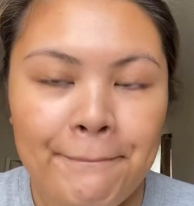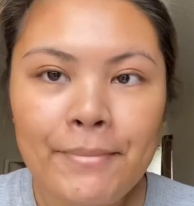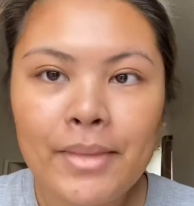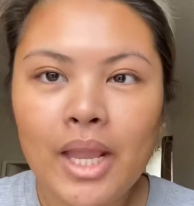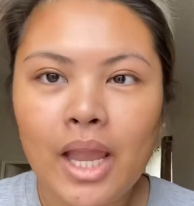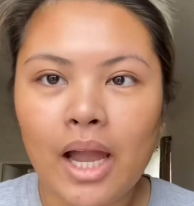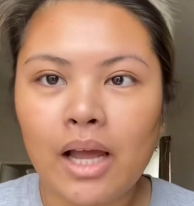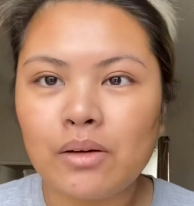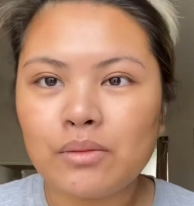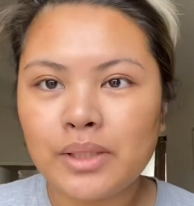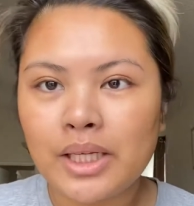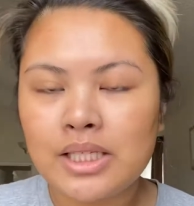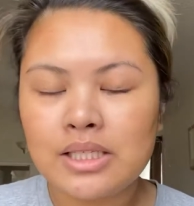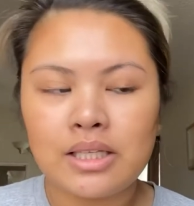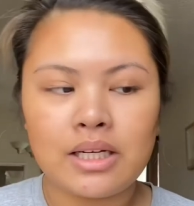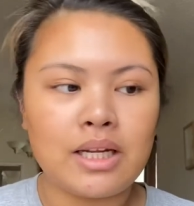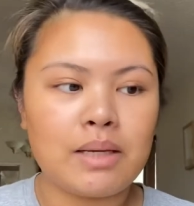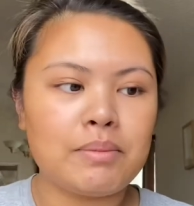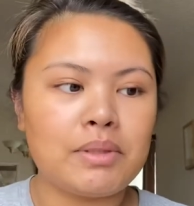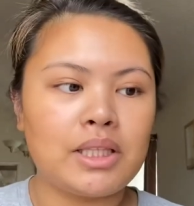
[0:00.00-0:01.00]
I don't like
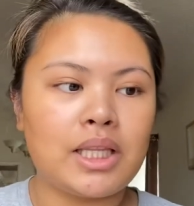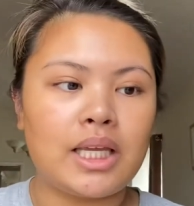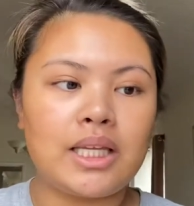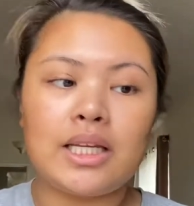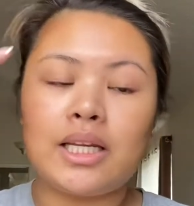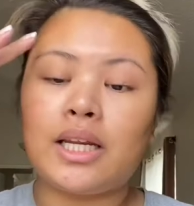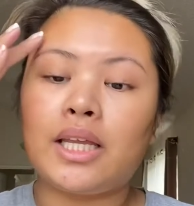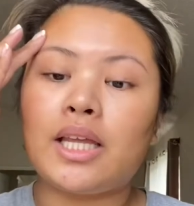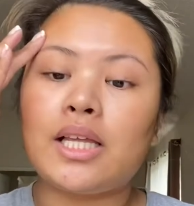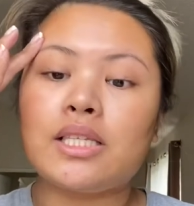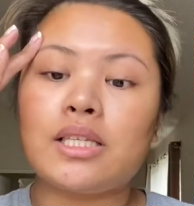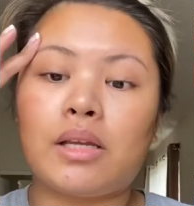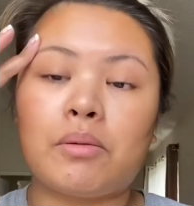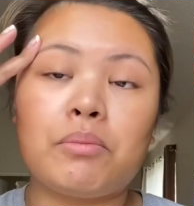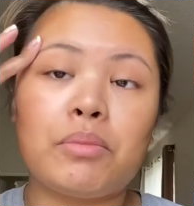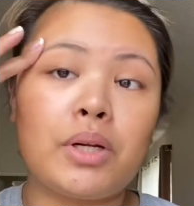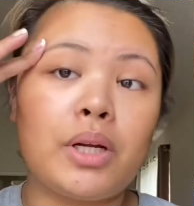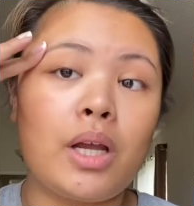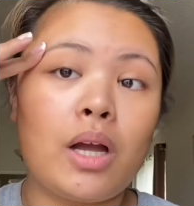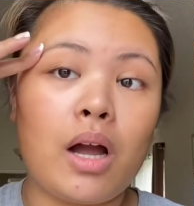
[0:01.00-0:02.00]
setting up the light and it gets like
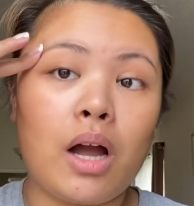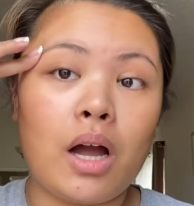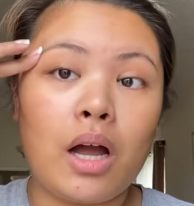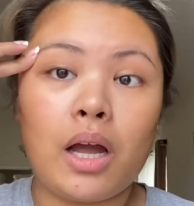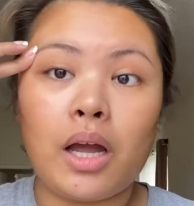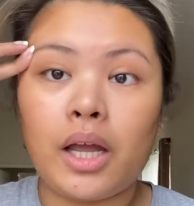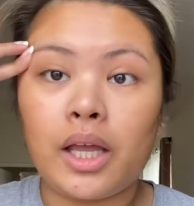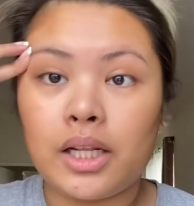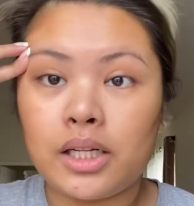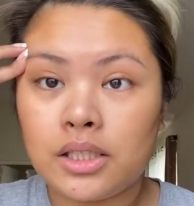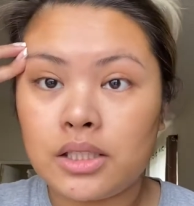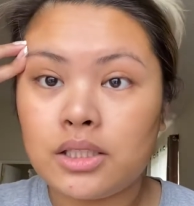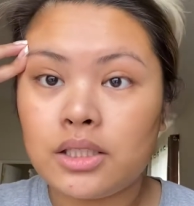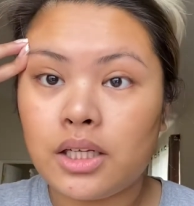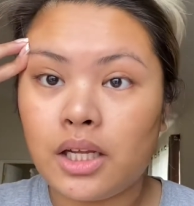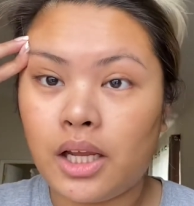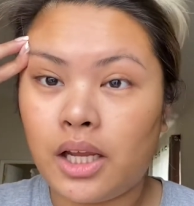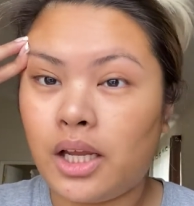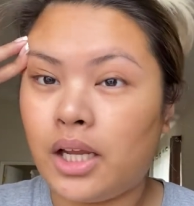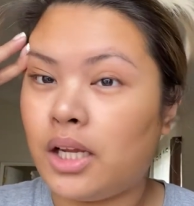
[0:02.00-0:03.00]
pretty hot,
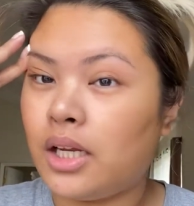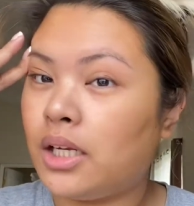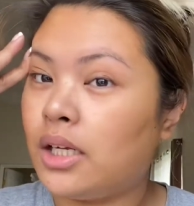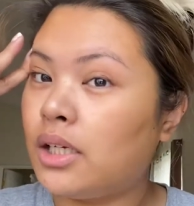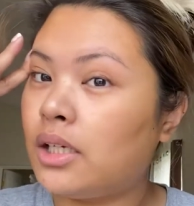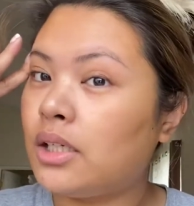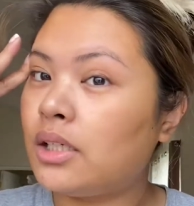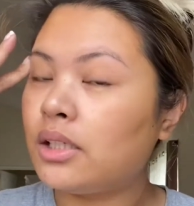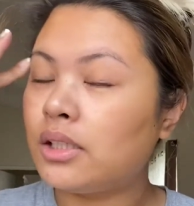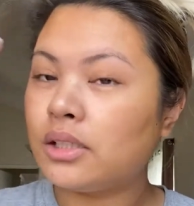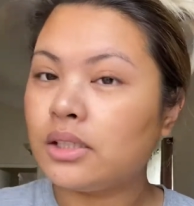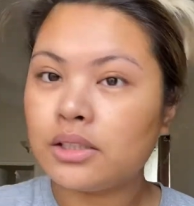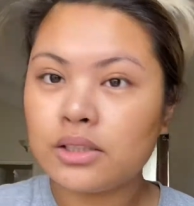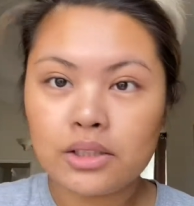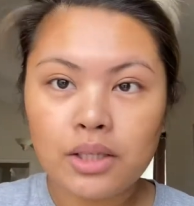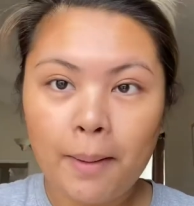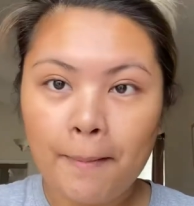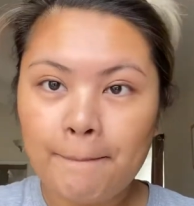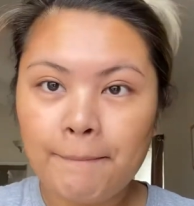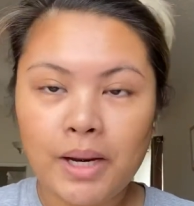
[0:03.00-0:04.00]

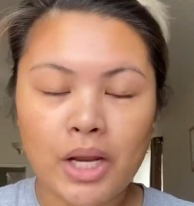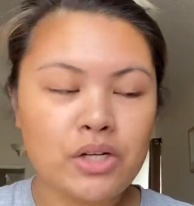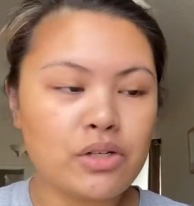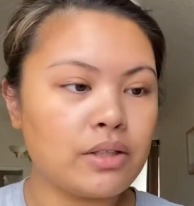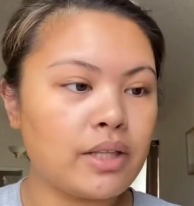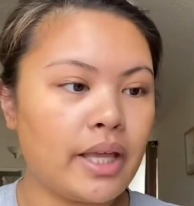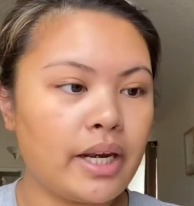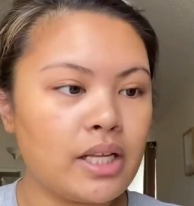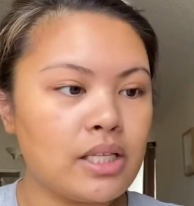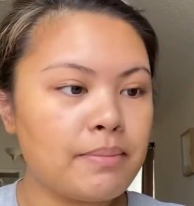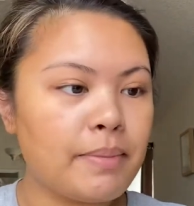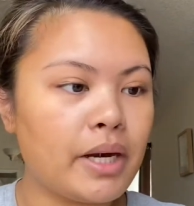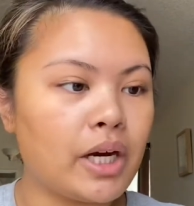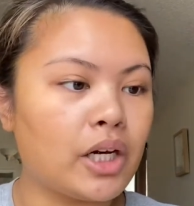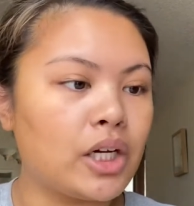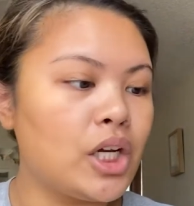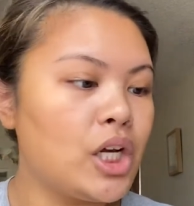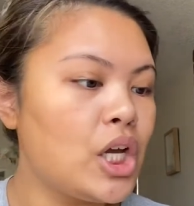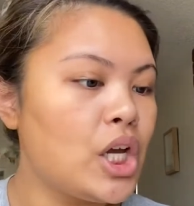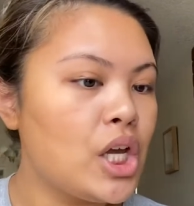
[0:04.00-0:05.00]
and natural lighting is better.
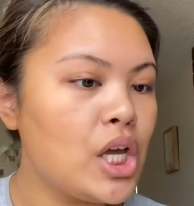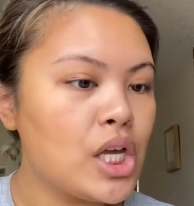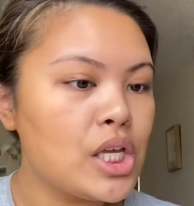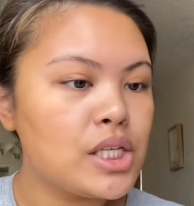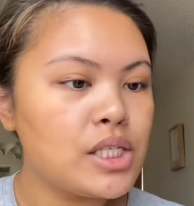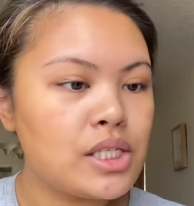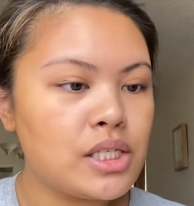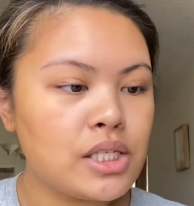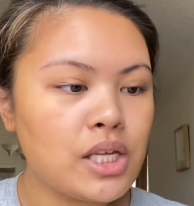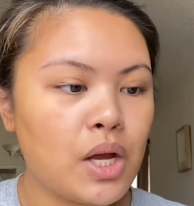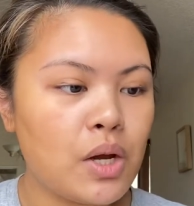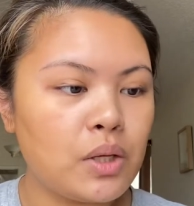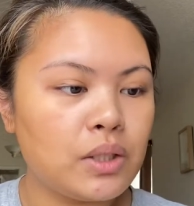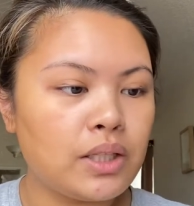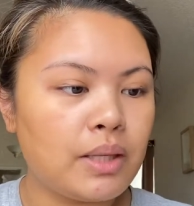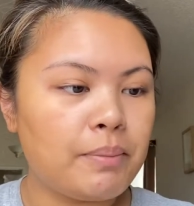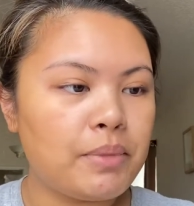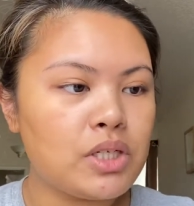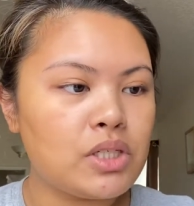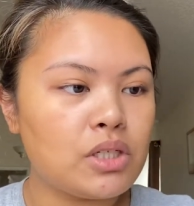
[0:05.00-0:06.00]
So let
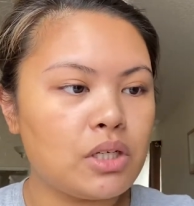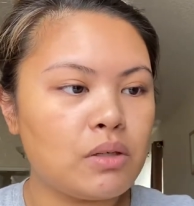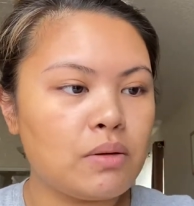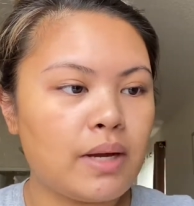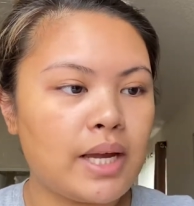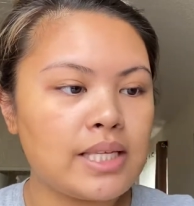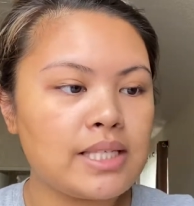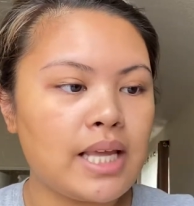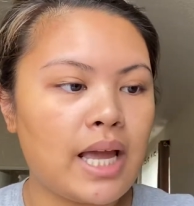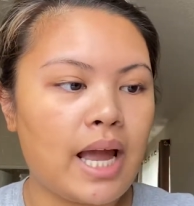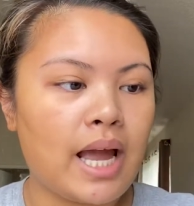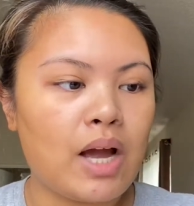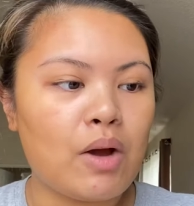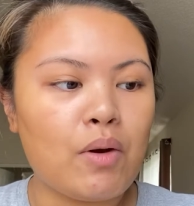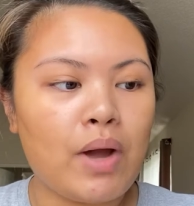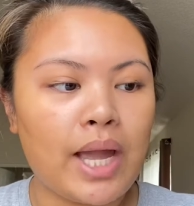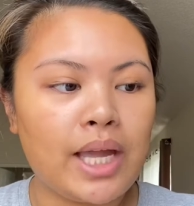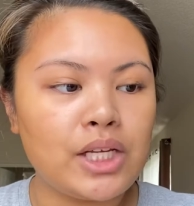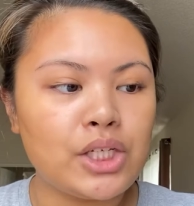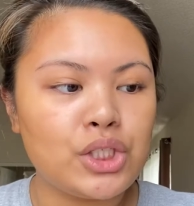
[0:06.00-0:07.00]
me show you guys how
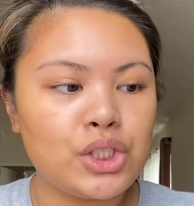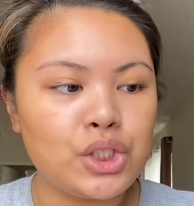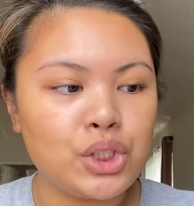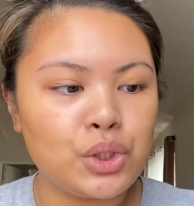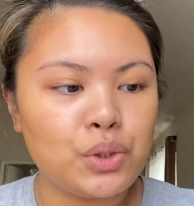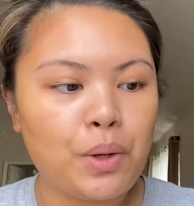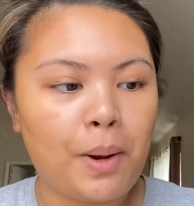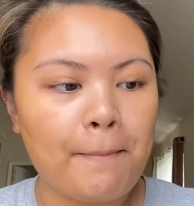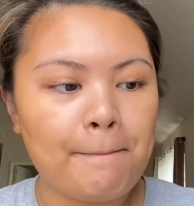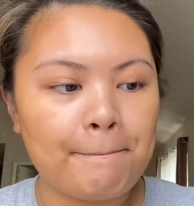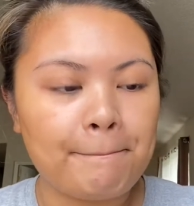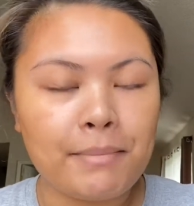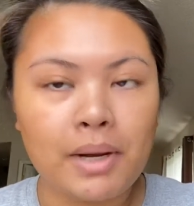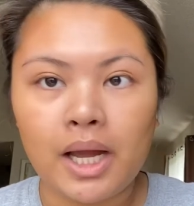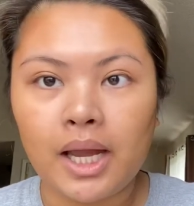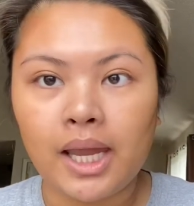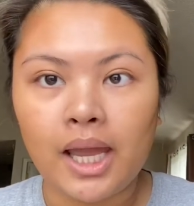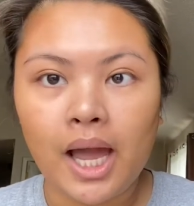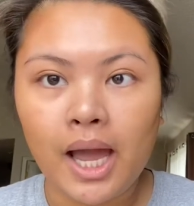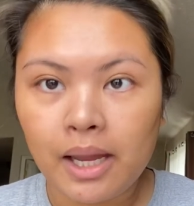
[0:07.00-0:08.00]
I do
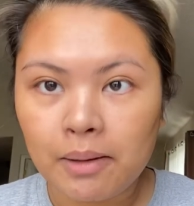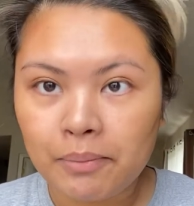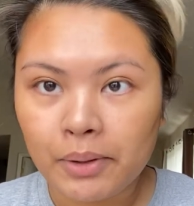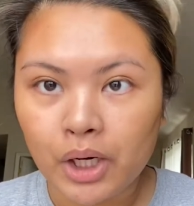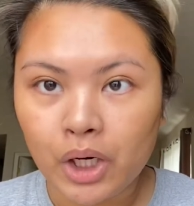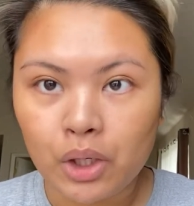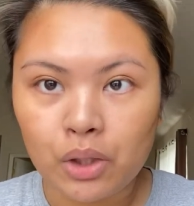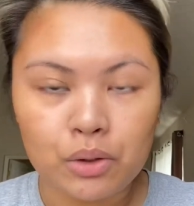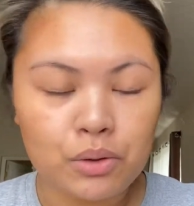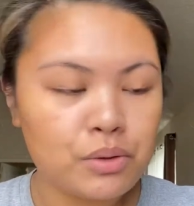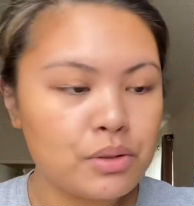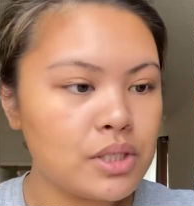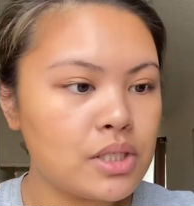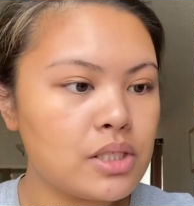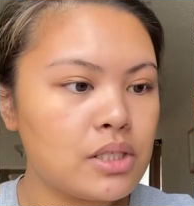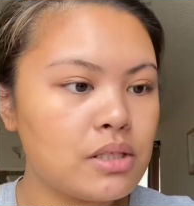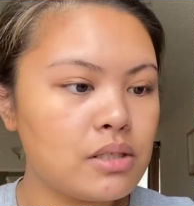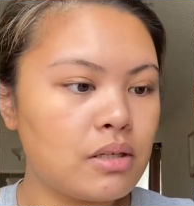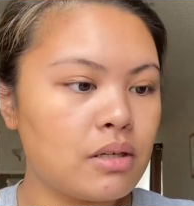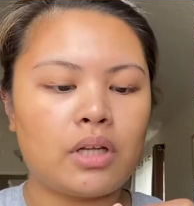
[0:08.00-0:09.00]
my
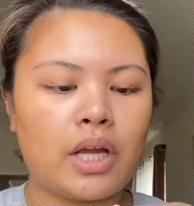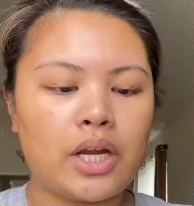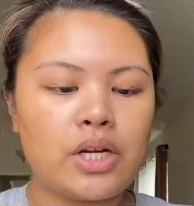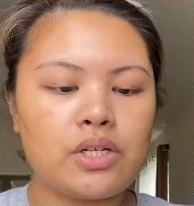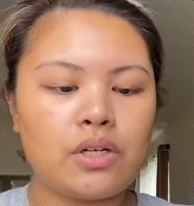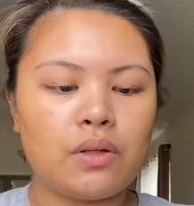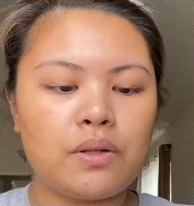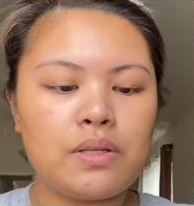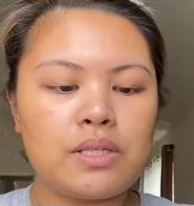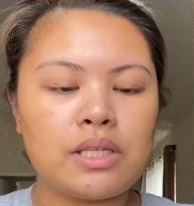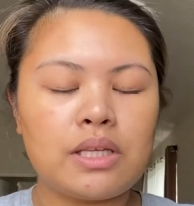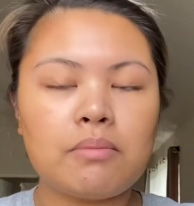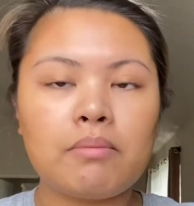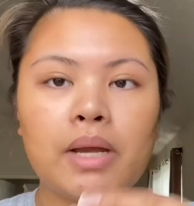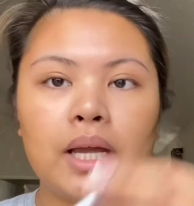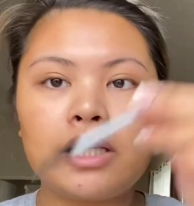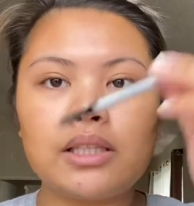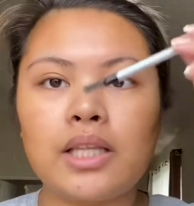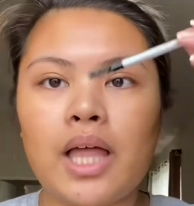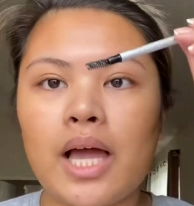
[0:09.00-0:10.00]
eyebrows. I showed this in my
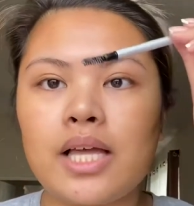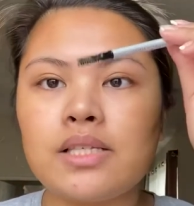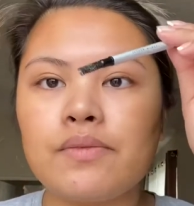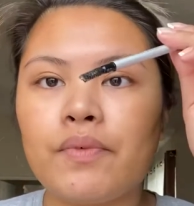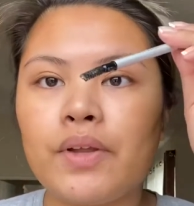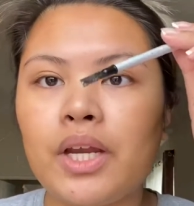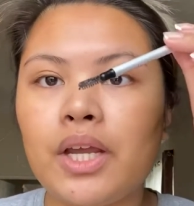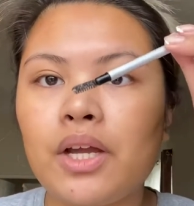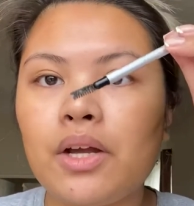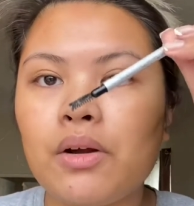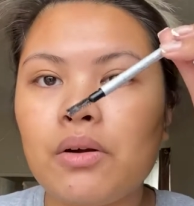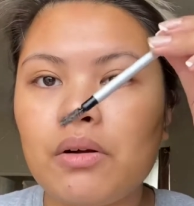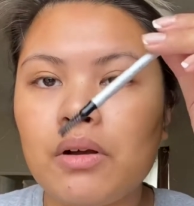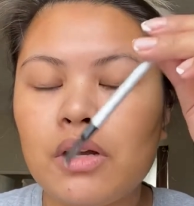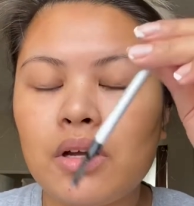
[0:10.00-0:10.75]
last video.